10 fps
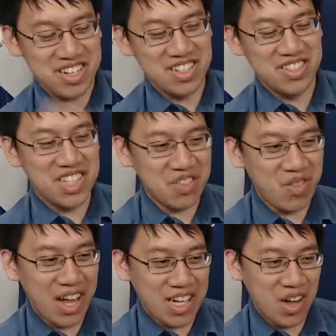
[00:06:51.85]
Do you think
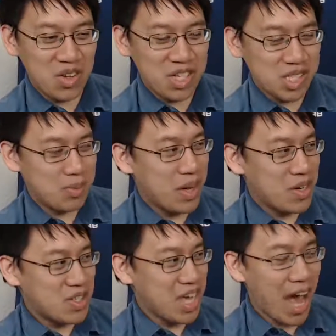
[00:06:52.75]
Black Owl
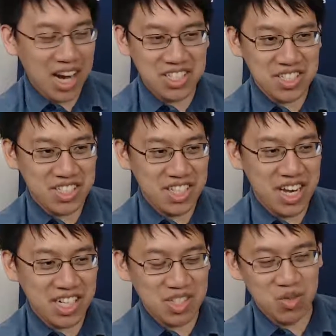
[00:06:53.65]
Gunspire is actually the
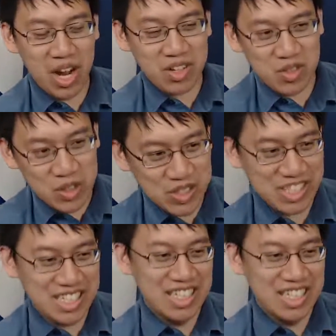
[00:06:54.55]
next Ragnaros?